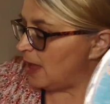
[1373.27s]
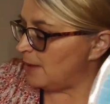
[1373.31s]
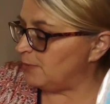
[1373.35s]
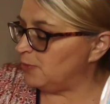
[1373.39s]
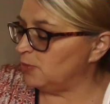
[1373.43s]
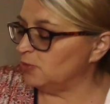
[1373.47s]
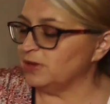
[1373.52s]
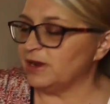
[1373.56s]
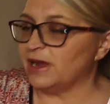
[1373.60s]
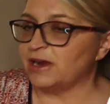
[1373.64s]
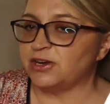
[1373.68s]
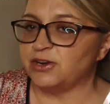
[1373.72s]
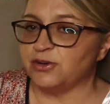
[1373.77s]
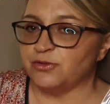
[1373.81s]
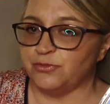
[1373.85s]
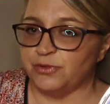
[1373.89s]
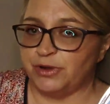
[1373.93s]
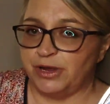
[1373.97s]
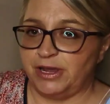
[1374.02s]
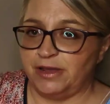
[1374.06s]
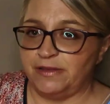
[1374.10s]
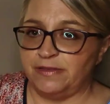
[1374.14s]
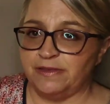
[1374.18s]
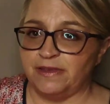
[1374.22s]
apple
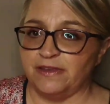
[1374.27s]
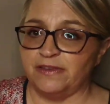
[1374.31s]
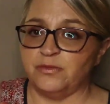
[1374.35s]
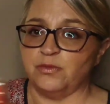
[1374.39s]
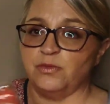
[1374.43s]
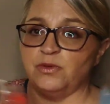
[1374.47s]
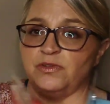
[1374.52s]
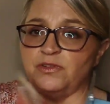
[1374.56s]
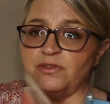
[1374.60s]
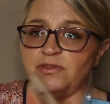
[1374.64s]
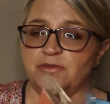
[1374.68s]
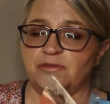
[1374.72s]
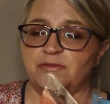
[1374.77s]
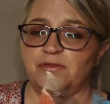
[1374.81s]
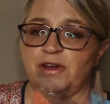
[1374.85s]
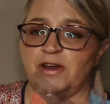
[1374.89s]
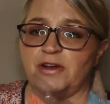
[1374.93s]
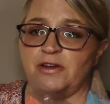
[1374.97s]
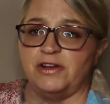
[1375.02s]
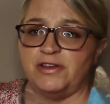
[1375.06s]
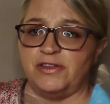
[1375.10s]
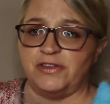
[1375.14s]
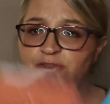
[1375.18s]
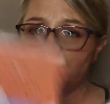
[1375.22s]
nectarine. This one was
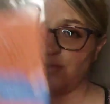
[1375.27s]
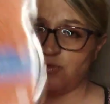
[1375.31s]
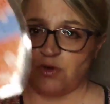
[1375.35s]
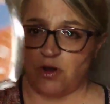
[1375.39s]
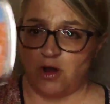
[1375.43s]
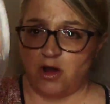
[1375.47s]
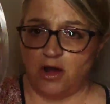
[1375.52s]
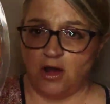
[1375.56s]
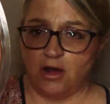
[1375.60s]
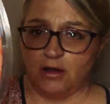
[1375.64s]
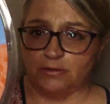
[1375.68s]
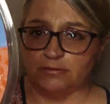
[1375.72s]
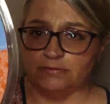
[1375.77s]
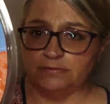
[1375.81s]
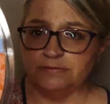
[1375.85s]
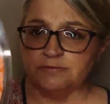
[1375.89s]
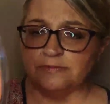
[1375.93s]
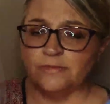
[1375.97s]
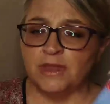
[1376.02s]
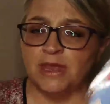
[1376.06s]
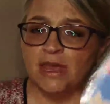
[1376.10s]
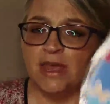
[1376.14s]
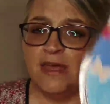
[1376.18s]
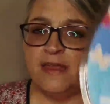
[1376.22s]
very strong.
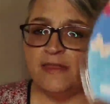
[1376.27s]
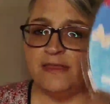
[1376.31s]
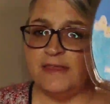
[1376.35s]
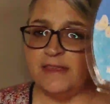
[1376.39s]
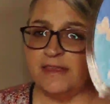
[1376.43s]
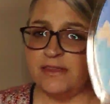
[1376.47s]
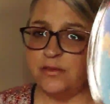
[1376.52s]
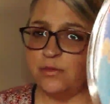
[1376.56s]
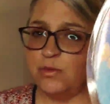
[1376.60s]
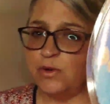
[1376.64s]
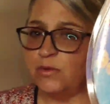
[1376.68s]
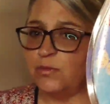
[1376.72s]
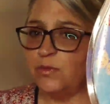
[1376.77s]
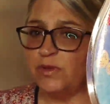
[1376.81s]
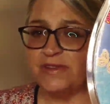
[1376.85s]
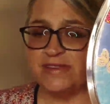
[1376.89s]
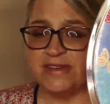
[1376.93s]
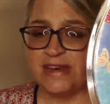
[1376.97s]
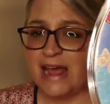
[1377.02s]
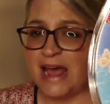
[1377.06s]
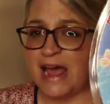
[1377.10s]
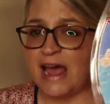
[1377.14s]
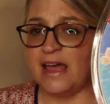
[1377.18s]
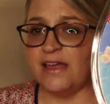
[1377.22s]
This one was
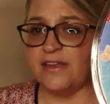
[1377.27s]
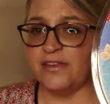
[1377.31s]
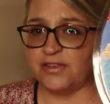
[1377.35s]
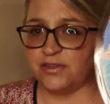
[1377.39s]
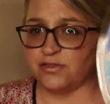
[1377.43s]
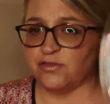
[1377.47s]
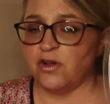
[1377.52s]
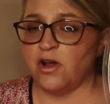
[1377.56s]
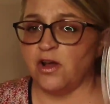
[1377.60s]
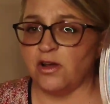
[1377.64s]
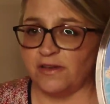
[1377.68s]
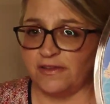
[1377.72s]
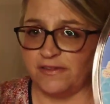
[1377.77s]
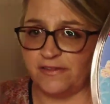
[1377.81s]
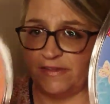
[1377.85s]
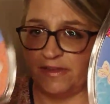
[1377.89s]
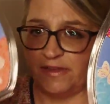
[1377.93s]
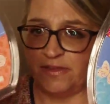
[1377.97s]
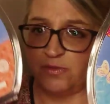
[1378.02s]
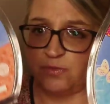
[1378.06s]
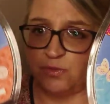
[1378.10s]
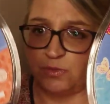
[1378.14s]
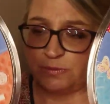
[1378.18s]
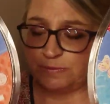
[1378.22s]
not as strong as
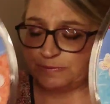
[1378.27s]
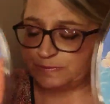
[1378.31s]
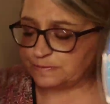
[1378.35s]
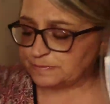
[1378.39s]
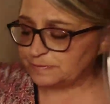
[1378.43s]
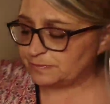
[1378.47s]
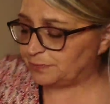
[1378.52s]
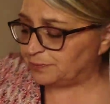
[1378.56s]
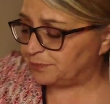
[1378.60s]
this one.